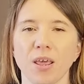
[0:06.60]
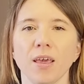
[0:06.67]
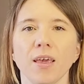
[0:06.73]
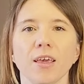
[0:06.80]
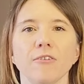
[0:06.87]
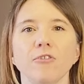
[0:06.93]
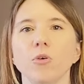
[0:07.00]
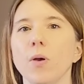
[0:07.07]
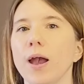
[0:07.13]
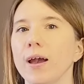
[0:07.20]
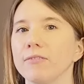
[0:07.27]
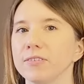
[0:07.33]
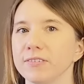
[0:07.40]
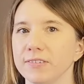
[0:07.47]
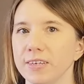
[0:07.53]
If you
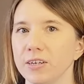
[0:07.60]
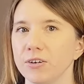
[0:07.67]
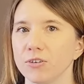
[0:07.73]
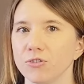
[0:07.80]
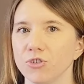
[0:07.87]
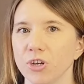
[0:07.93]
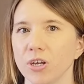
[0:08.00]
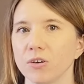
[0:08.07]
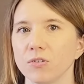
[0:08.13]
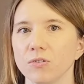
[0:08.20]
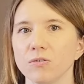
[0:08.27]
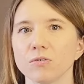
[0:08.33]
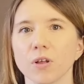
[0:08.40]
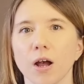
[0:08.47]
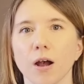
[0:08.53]
haven't seen her
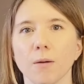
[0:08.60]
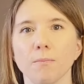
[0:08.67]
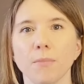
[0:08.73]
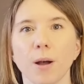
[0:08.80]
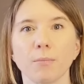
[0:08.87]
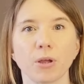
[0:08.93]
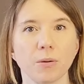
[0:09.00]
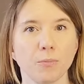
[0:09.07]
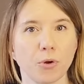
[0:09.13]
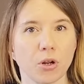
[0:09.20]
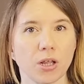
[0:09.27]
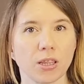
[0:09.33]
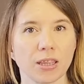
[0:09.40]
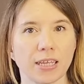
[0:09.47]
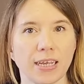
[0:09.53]
channel, I'm going to put
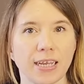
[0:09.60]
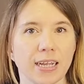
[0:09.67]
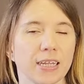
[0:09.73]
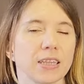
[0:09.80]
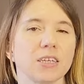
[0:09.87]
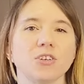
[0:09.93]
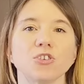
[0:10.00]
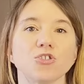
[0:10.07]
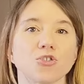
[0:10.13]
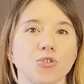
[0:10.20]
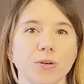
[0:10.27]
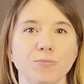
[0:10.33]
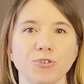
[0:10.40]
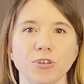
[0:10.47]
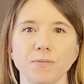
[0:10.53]
a link in the
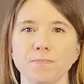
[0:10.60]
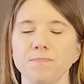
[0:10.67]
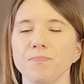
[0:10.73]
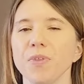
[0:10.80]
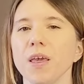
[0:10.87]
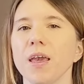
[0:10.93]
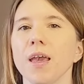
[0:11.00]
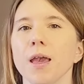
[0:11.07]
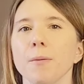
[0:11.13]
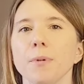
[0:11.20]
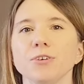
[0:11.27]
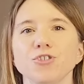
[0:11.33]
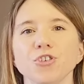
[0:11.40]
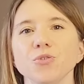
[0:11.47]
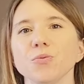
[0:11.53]
description.
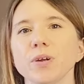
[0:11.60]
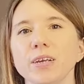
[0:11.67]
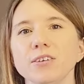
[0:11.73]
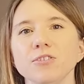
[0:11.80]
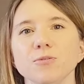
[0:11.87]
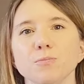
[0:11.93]
But she reads